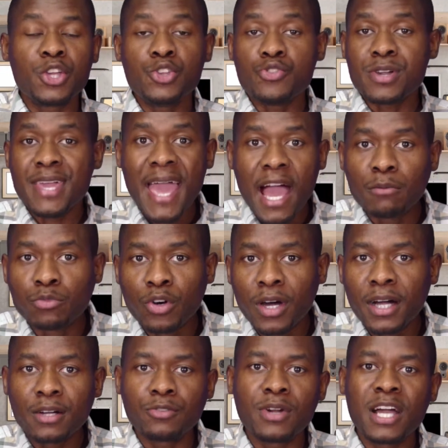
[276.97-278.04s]
your
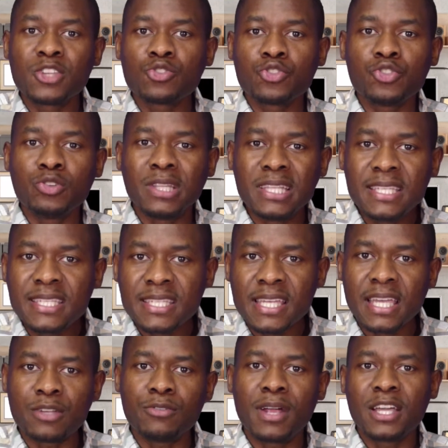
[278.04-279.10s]
camera, right? So you're
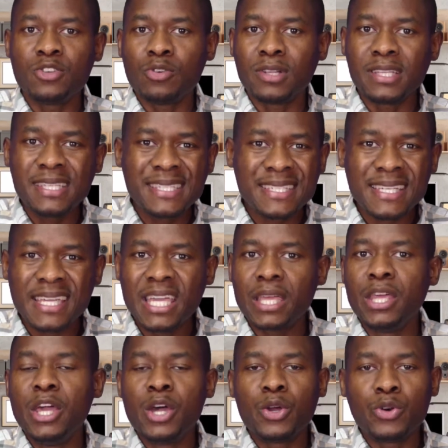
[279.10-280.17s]
leasing it, right? You're leasing
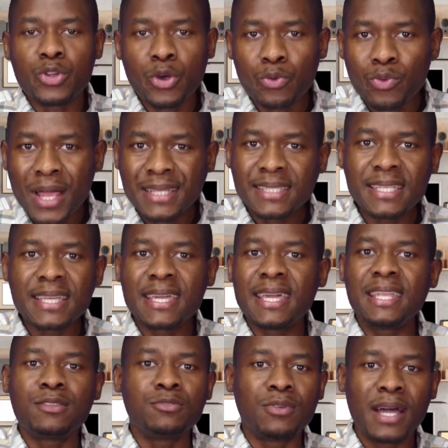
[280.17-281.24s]
it, or you're renting
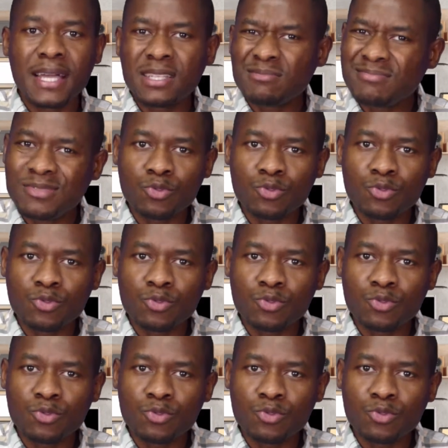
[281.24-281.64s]
it, right?